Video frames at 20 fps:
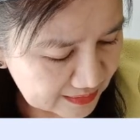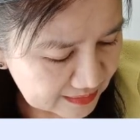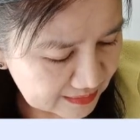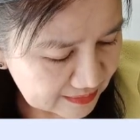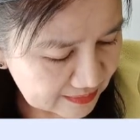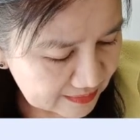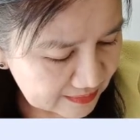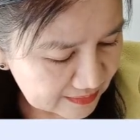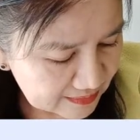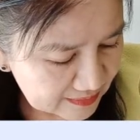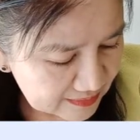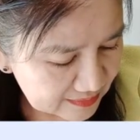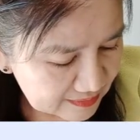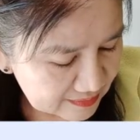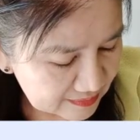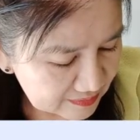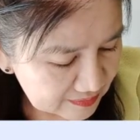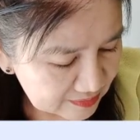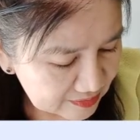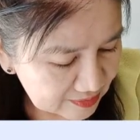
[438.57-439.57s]

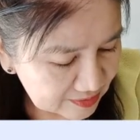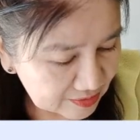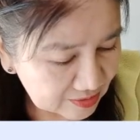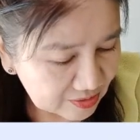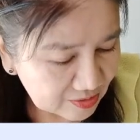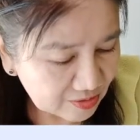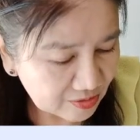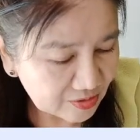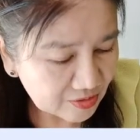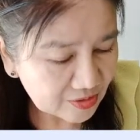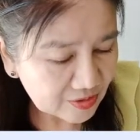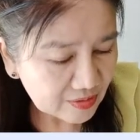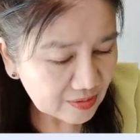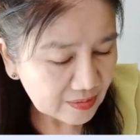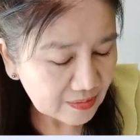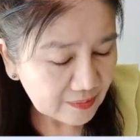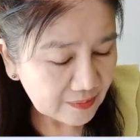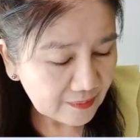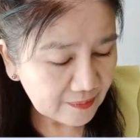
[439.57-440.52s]
[no speech]